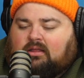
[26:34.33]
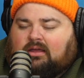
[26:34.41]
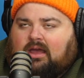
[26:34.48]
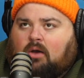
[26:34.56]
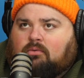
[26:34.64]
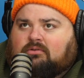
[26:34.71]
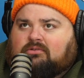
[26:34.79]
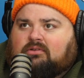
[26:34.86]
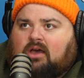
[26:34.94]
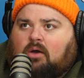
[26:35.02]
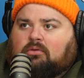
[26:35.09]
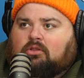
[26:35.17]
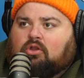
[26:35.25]
Like I
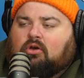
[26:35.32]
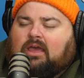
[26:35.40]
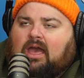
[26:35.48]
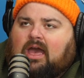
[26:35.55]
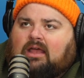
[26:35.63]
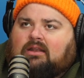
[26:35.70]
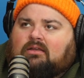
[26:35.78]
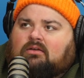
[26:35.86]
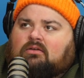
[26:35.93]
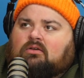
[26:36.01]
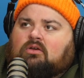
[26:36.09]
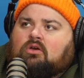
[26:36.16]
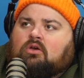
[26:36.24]
would look at
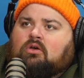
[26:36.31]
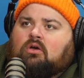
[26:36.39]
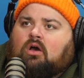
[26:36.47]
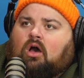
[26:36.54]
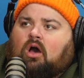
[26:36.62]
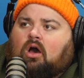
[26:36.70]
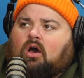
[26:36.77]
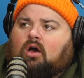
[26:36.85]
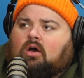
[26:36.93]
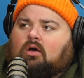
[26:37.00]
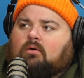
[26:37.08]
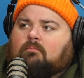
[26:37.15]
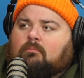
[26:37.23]

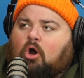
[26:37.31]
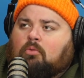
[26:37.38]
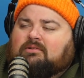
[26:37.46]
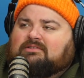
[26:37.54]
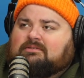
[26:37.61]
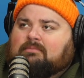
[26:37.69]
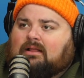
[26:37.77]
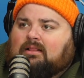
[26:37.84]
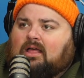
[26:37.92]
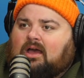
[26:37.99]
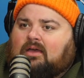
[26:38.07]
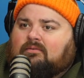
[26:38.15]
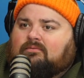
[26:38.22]
moments in my
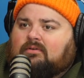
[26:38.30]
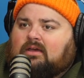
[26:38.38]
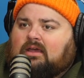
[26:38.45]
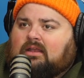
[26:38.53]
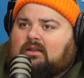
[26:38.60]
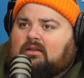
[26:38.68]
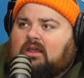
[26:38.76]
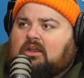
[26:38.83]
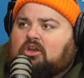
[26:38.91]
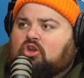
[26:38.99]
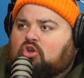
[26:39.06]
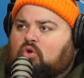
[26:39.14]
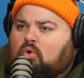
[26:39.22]
life, and in
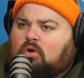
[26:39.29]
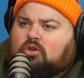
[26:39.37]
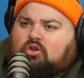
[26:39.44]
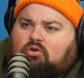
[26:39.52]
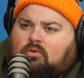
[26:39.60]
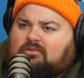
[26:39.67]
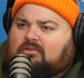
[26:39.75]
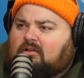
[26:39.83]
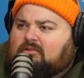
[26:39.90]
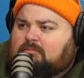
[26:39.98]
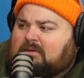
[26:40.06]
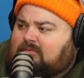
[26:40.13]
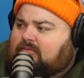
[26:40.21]
New York you're always taught
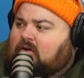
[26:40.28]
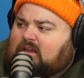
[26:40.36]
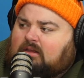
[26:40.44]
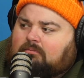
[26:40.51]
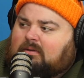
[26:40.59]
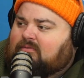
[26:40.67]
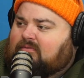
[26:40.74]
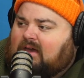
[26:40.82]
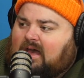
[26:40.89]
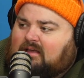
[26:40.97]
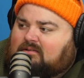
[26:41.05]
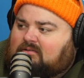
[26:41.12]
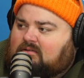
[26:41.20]
to be funny and be
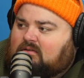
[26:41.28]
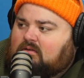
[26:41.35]
fast.